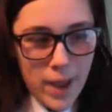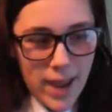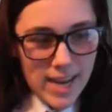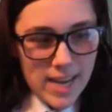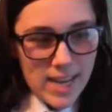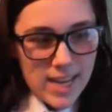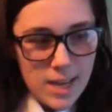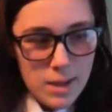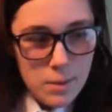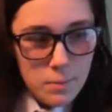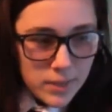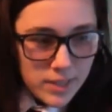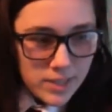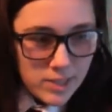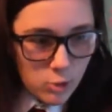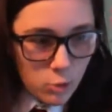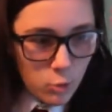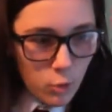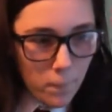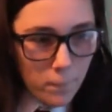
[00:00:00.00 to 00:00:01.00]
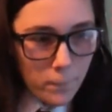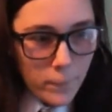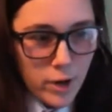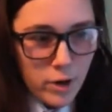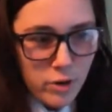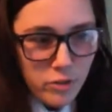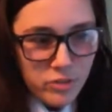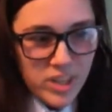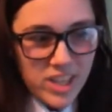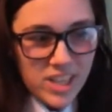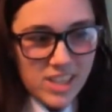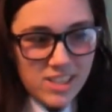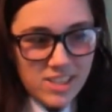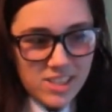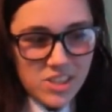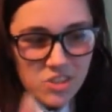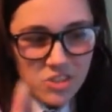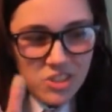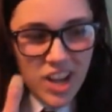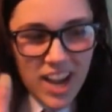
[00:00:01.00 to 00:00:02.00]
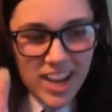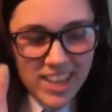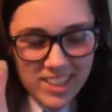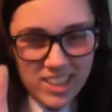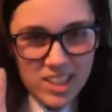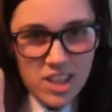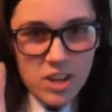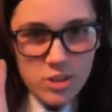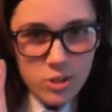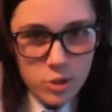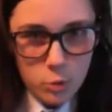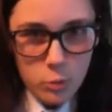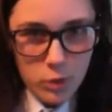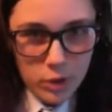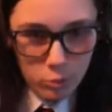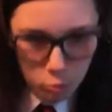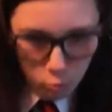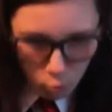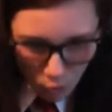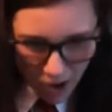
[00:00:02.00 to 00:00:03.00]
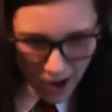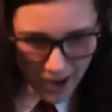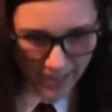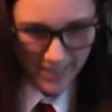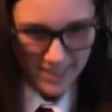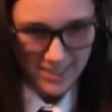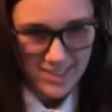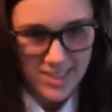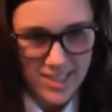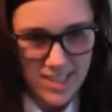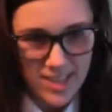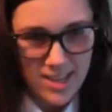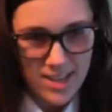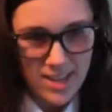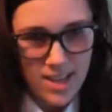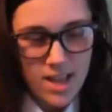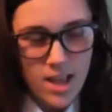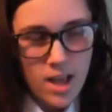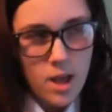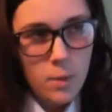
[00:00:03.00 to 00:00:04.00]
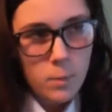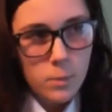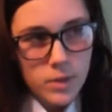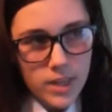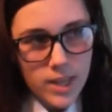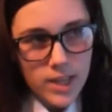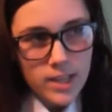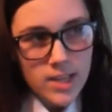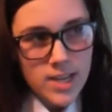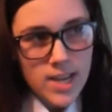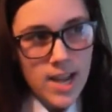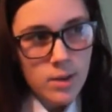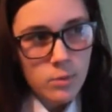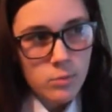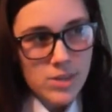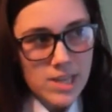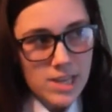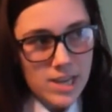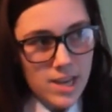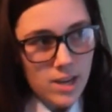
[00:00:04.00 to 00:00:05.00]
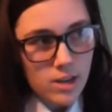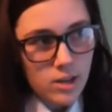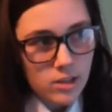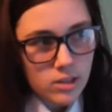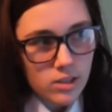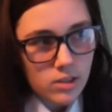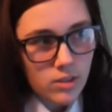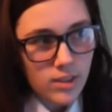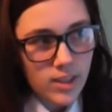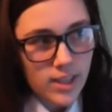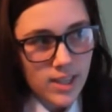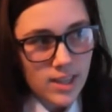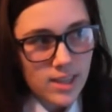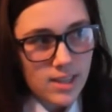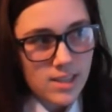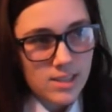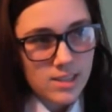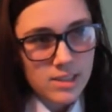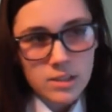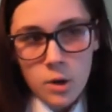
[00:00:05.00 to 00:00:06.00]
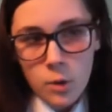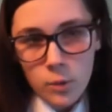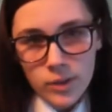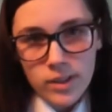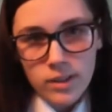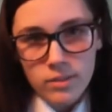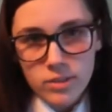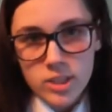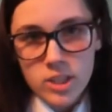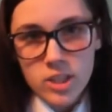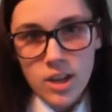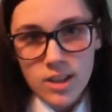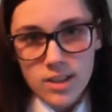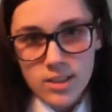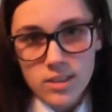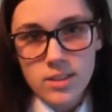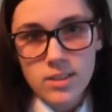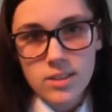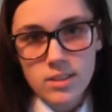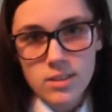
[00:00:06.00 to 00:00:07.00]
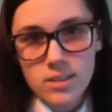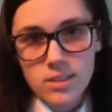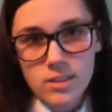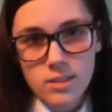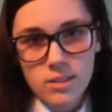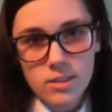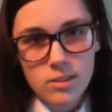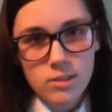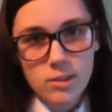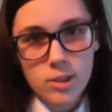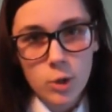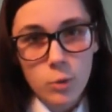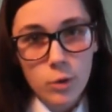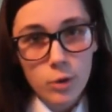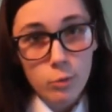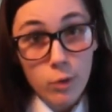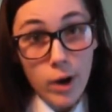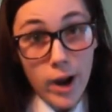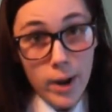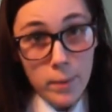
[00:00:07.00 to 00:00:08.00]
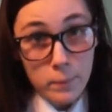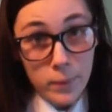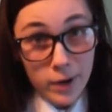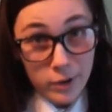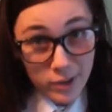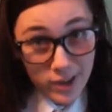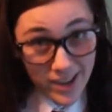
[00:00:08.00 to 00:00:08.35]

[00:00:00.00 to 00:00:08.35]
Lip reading: make him into a movie, because you're not gonna do it right. But then again, with a character like this, no one ever does do it right, am I